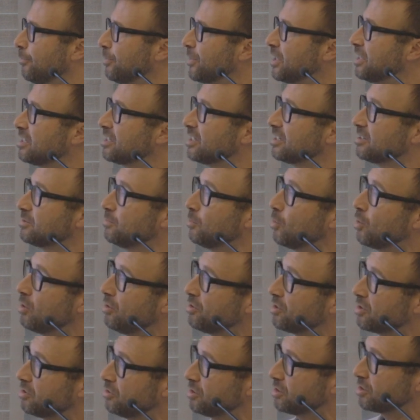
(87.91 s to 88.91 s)
It's a
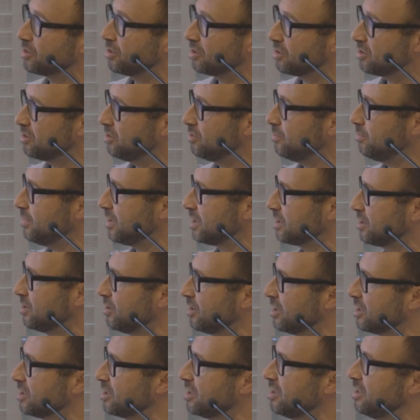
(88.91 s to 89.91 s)
smaller consortium, as you
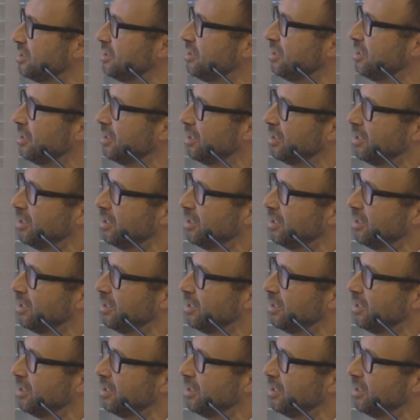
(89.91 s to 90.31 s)
can see,